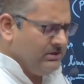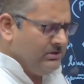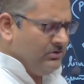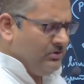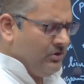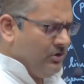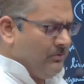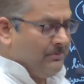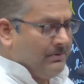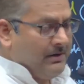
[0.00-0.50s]

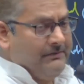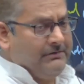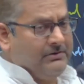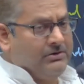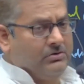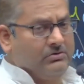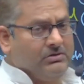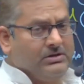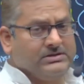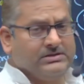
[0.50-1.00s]
or private
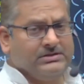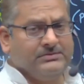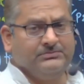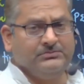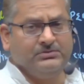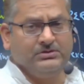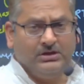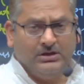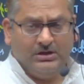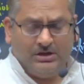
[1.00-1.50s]
organization,
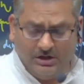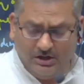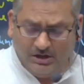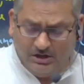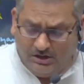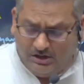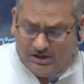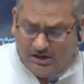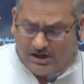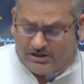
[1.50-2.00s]

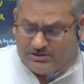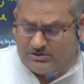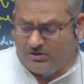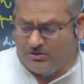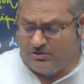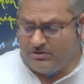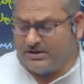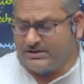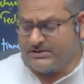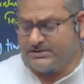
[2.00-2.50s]
large
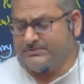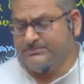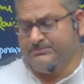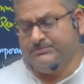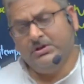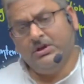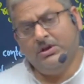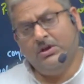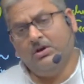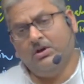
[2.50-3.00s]
organization
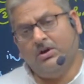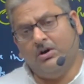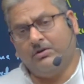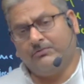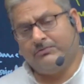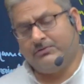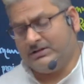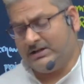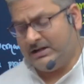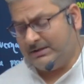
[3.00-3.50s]
or
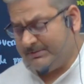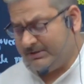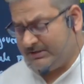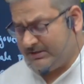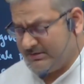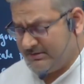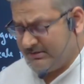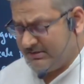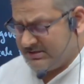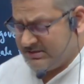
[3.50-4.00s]
for that matter
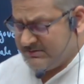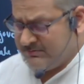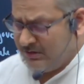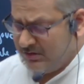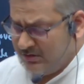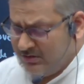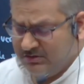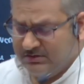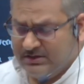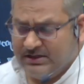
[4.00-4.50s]
a small
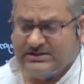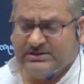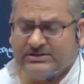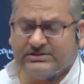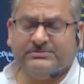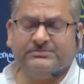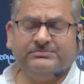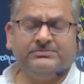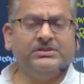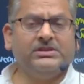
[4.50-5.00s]

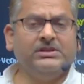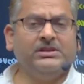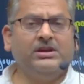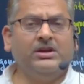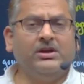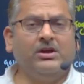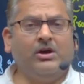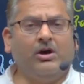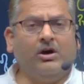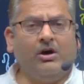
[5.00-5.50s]
organization,
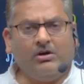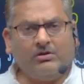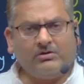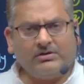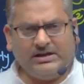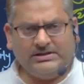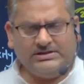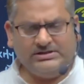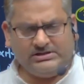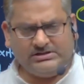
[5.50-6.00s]

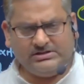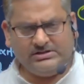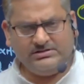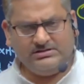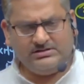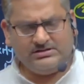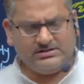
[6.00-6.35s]
organizations